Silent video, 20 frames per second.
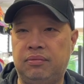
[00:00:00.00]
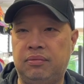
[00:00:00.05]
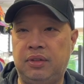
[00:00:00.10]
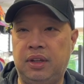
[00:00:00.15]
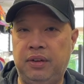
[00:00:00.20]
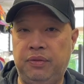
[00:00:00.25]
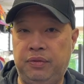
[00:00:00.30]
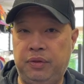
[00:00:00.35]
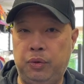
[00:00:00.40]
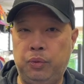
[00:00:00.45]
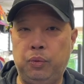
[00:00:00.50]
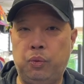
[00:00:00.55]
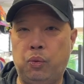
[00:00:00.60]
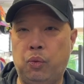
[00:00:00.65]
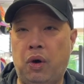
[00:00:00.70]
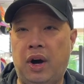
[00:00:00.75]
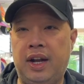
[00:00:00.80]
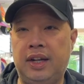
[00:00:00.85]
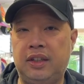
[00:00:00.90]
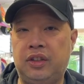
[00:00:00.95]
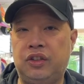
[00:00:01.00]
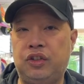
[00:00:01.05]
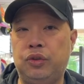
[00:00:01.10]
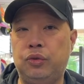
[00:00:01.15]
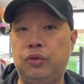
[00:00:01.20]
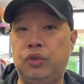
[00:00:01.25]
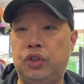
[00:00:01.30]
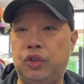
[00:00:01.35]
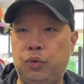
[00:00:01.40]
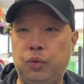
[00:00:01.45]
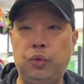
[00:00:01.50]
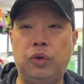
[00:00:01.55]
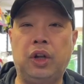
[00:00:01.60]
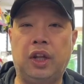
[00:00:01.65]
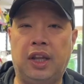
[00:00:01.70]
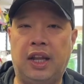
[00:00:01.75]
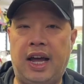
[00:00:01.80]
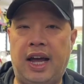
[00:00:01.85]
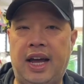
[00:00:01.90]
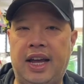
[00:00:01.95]
If you want to
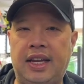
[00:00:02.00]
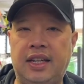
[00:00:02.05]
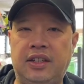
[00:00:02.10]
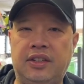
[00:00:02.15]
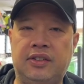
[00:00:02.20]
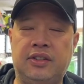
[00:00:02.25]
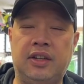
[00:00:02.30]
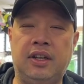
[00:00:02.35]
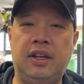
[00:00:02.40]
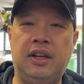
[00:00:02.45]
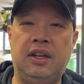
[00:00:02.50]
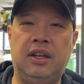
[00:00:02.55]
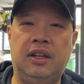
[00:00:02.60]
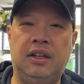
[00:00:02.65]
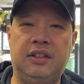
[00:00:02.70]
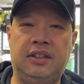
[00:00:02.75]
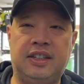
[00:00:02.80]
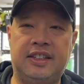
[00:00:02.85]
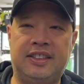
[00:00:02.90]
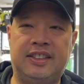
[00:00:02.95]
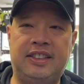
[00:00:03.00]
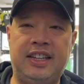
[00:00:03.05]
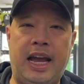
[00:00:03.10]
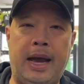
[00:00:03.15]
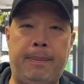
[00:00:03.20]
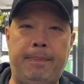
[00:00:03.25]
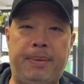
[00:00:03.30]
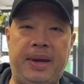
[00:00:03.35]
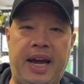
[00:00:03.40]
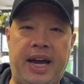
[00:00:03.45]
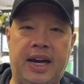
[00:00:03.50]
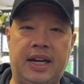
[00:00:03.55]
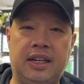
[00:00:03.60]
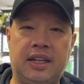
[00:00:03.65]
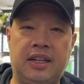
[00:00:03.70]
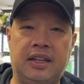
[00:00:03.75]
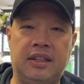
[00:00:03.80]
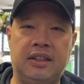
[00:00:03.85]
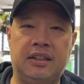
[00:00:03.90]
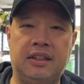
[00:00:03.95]
utilize the
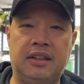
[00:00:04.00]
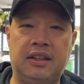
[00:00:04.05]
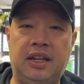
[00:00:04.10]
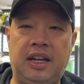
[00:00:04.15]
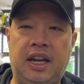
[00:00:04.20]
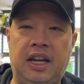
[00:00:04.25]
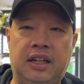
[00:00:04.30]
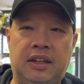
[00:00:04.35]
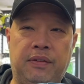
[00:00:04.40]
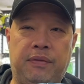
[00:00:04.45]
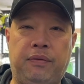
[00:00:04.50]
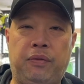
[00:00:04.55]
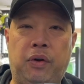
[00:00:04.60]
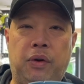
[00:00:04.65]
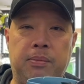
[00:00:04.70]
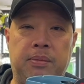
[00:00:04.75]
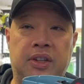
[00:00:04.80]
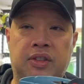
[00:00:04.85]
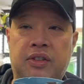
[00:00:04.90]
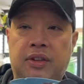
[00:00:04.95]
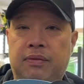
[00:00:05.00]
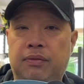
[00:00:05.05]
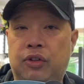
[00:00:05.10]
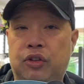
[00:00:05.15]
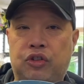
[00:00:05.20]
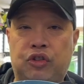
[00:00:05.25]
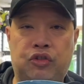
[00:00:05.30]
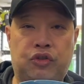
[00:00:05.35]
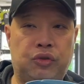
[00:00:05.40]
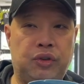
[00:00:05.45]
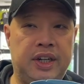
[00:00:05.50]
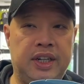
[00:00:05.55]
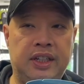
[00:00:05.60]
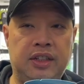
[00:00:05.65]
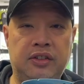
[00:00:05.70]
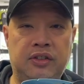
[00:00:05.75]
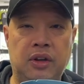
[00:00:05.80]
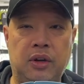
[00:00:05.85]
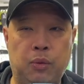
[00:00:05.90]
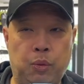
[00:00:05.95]
snapback and the firmness of the
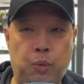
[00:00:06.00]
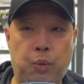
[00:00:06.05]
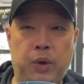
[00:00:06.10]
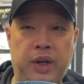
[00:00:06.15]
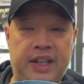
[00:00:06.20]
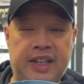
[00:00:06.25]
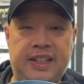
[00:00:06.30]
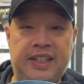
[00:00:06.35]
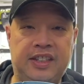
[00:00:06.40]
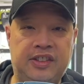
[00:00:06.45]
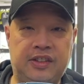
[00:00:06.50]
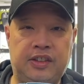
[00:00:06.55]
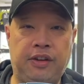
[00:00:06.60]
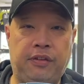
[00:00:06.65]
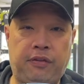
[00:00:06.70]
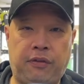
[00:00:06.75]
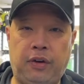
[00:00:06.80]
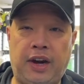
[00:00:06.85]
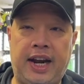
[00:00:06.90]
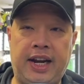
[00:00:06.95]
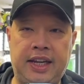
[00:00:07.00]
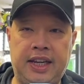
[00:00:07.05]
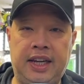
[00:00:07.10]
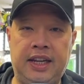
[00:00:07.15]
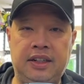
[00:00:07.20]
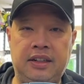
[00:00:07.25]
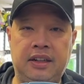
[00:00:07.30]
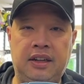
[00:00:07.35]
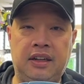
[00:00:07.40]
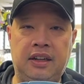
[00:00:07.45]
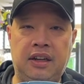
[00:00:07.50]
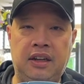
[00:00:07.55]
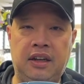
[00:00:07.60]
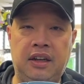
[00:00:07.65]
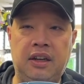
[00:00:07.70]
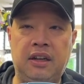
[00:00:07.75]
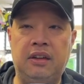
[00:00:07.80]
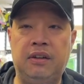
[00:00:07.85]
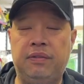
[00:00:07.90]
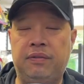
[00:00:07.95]
strings with the stiff racket,
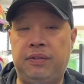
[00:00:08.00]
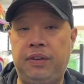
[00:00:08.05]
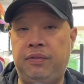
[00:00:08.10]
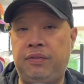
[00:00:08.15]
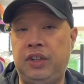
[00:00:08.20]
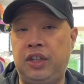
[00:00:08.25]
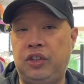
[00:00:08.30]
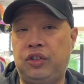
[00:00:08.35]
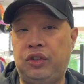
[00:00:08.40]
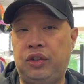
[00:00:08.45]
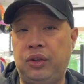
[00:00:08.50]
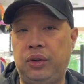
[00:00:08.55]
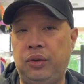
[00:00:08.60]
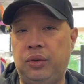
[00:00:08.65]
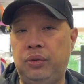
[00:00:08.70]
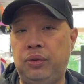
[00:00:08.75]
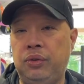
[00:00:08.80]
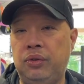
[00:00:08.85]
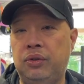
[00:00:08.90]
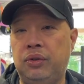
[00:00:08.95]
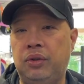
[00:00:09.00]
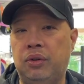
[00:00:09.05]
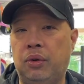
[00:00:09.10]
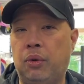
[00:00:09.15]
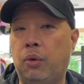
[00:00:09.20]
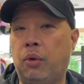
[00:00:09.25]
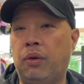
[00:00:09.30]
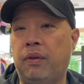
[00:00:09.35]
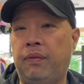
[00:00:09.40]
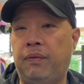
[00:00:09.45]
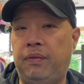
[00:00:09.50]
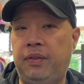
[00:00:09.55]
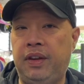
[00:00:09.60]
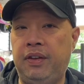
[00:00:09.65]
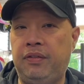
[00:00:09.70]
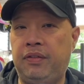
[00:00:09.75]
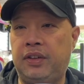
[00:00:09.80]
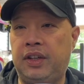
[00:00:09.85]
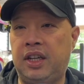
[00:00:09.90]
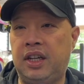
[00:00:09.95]
52 or
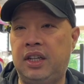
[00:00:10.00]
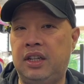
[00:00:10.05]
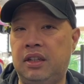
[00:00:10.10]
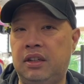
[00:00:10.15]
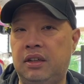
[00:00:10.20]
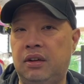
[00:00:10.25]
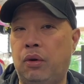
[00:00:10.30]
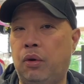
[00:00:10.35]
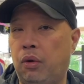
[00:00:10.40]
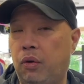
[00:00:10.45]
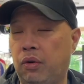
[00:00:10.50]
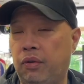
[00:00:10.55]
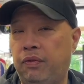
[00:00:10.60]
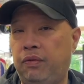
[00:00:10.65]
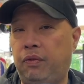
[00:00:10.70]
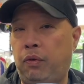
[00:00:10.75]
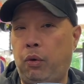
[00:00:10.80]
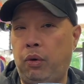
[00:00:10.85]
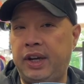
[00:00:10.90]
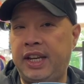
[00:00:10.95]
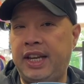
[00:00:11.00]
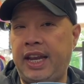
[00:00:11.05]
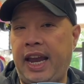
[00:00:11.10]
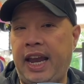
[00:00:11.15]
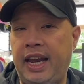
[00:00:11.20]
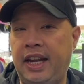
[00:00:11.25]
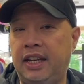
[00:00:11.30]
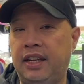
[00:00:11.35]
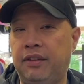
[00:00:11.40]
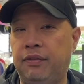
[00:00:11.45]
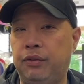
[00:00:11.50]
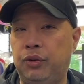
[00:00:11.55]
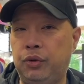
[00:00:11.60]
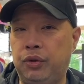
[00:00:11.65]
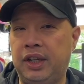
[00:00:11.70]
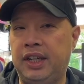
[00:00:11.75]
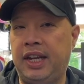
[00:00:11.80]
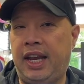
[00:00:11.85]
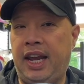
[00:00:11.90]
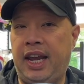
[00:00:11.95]
50 or 48 if you
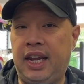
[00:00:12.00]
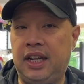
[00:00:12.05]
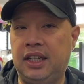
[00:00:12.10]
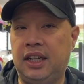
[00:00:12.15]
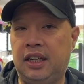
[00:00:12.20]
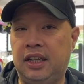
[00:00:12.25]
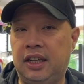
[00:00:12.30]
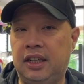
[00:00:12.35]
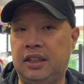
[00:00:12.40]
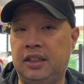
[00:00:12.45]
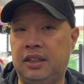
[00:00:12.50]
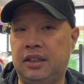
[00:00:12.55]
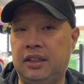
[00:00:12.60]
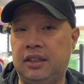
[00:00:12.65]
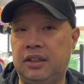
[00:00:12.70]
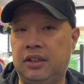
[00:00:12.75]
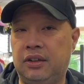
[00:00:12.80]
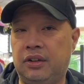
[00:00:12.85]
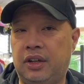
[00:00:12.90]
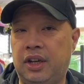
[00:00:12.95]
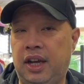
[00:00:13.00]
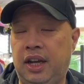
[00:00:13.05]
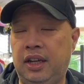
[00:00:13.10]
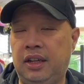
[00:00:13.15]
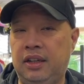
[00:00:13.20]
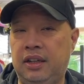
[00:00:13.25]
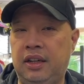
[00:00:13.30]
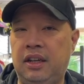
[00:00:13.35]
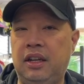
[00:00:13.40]
can handle it okay,